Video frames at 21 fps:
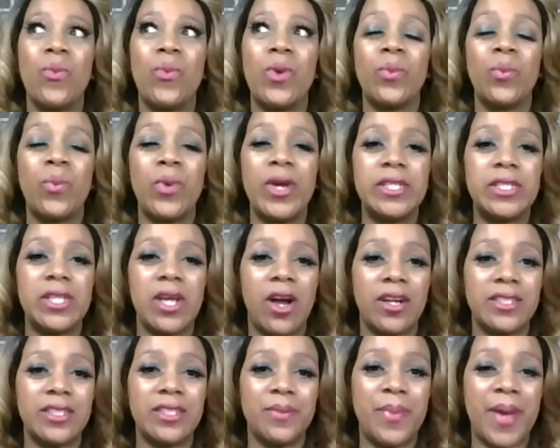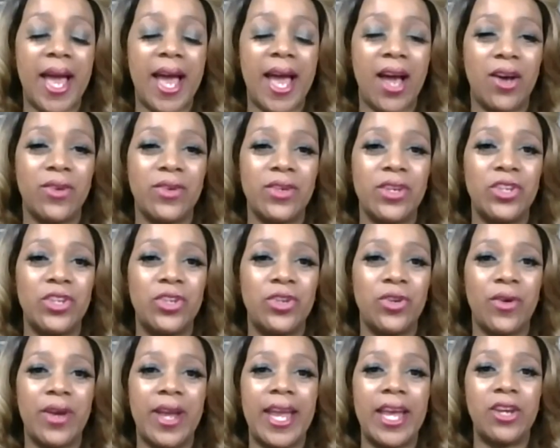When we talked about
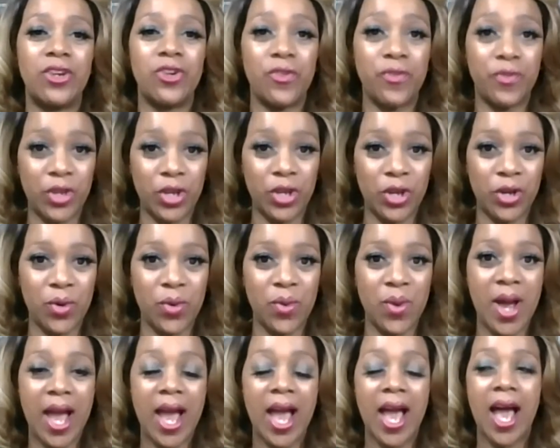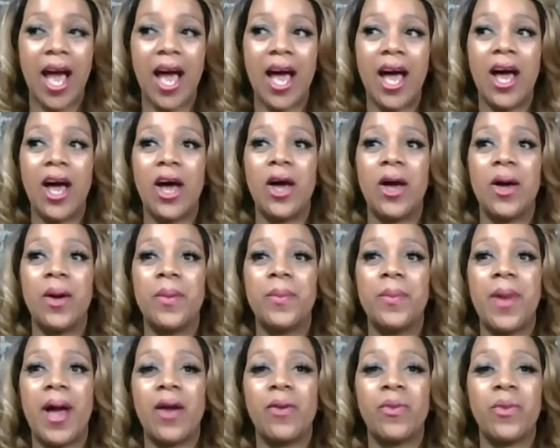your interview,
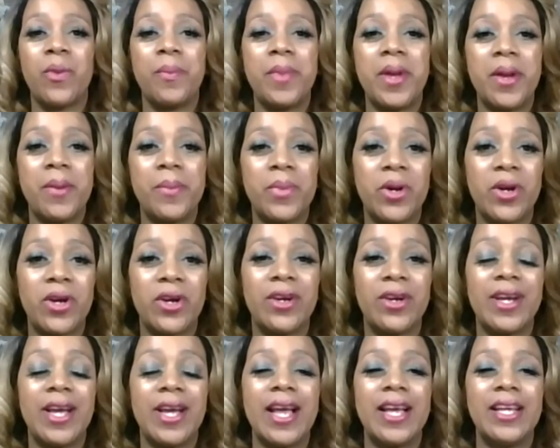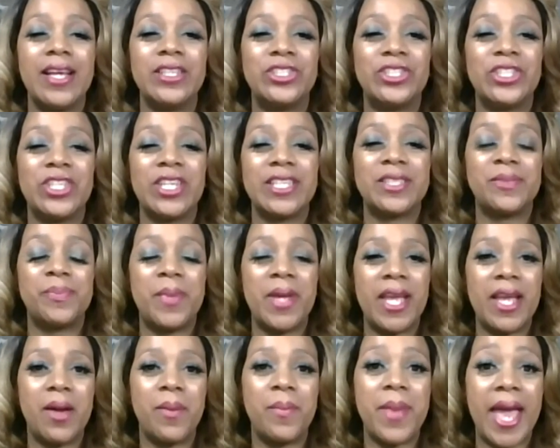I remember just
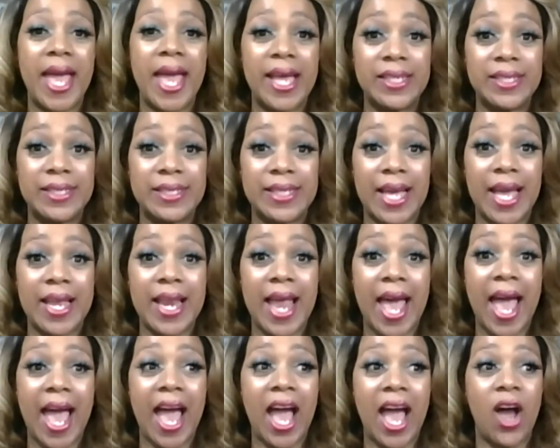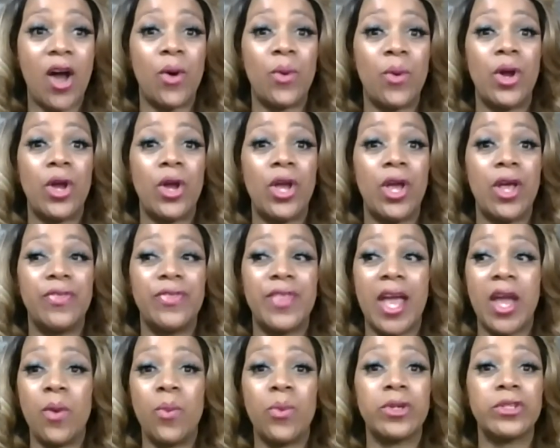being amazed at how
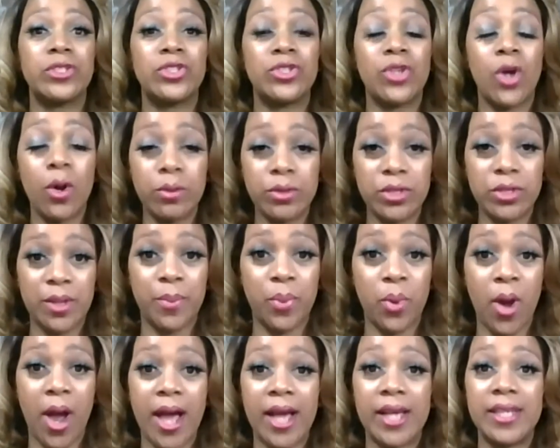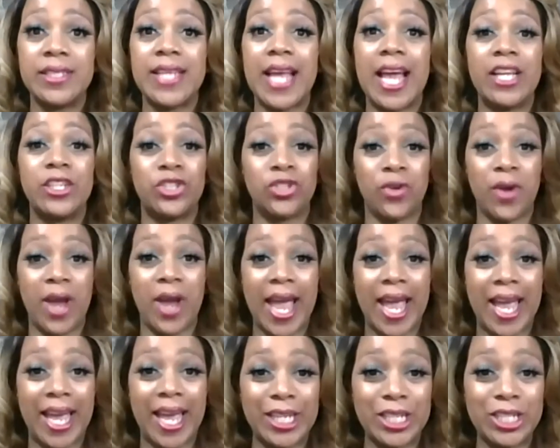they were so surprised at your
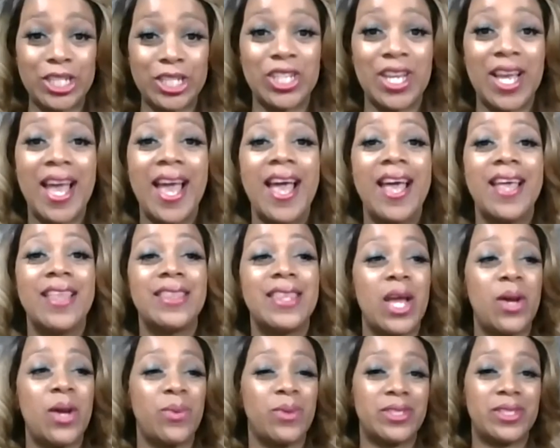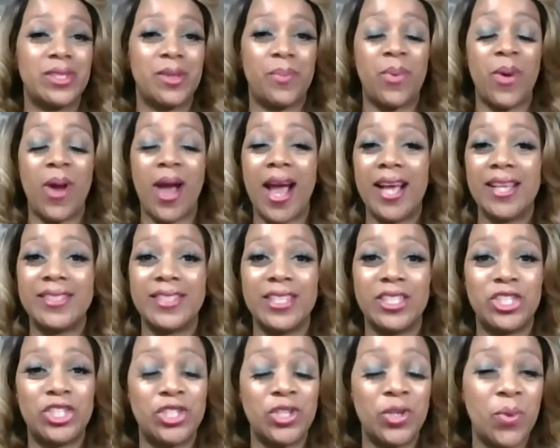age. They were surprised
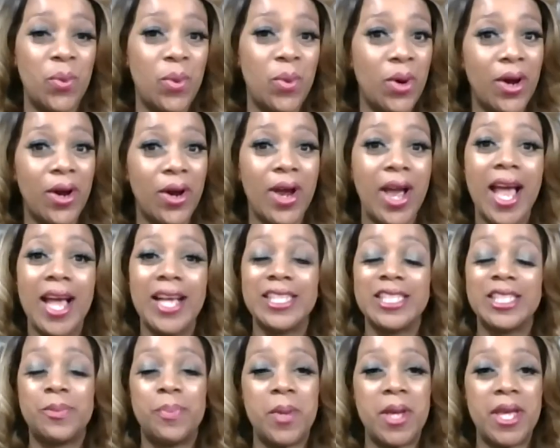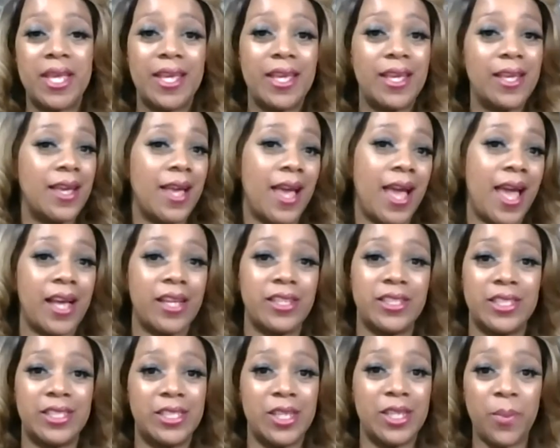that you were speaking
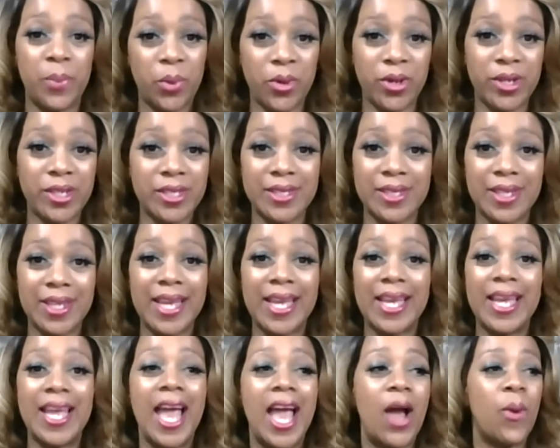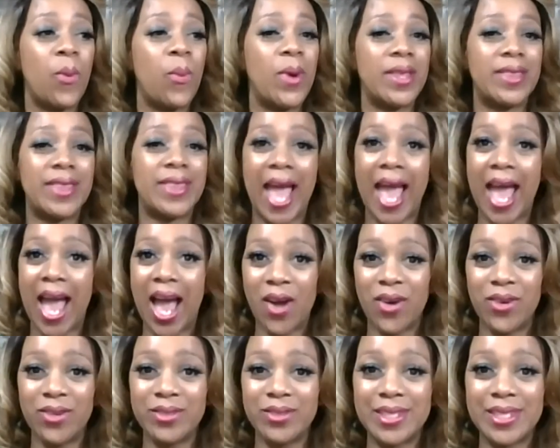extemporaneously,
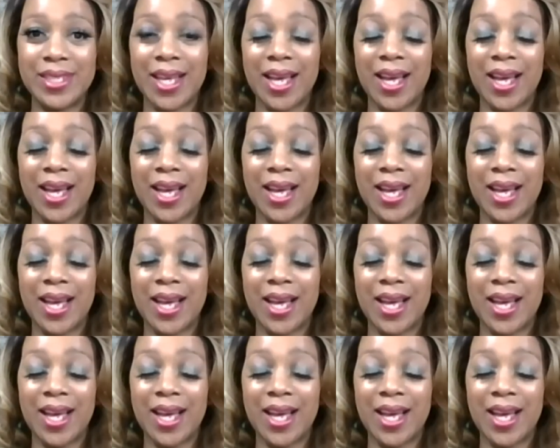without